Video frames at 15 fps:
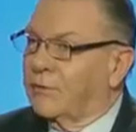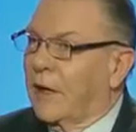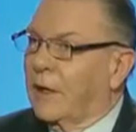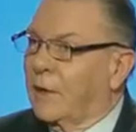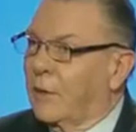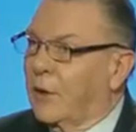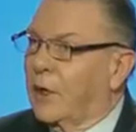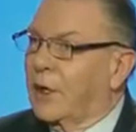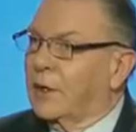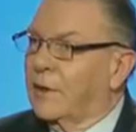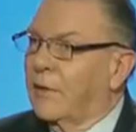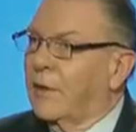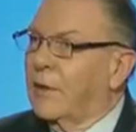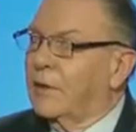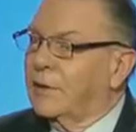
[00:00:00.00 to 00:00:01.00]
to follow on.
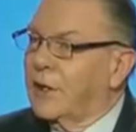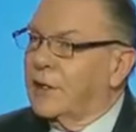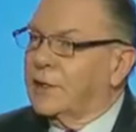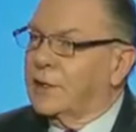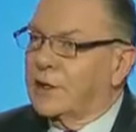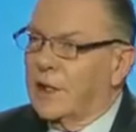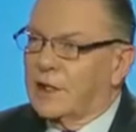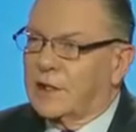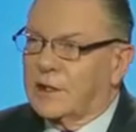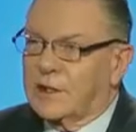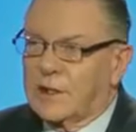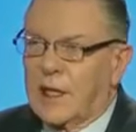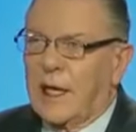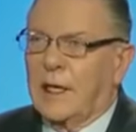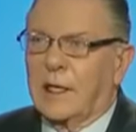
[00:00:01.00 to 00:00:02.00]
This this
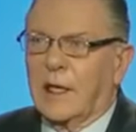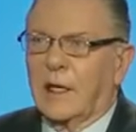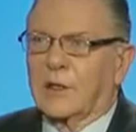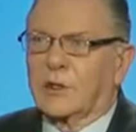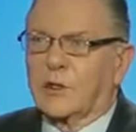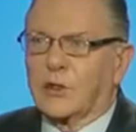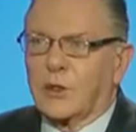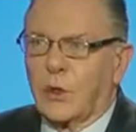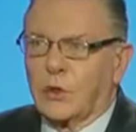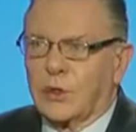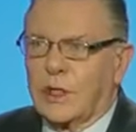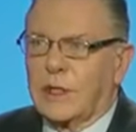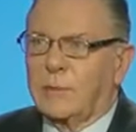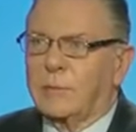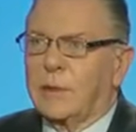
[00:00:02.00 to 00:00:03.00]
deep cuts so
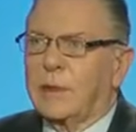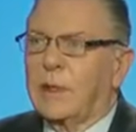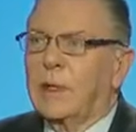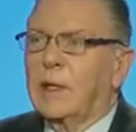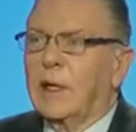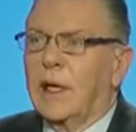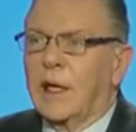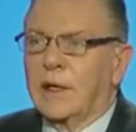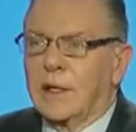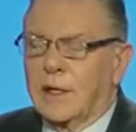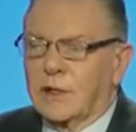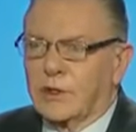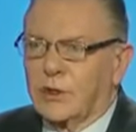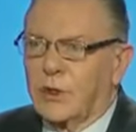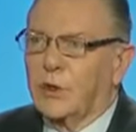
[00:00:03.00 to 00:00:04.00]
deep it,
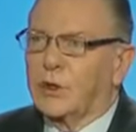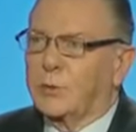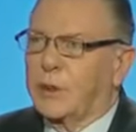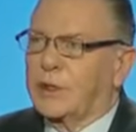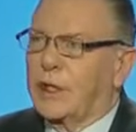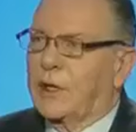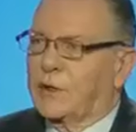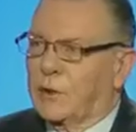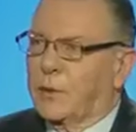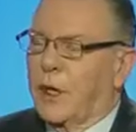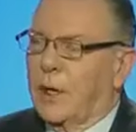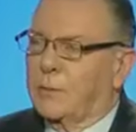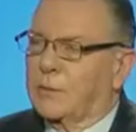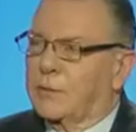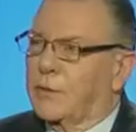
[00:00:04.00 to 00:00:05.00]
there's huge potential
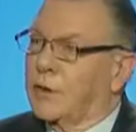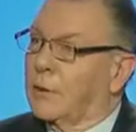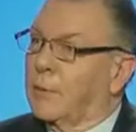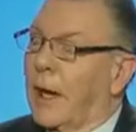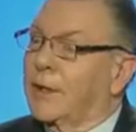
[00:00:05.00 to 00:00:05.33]
problems for them.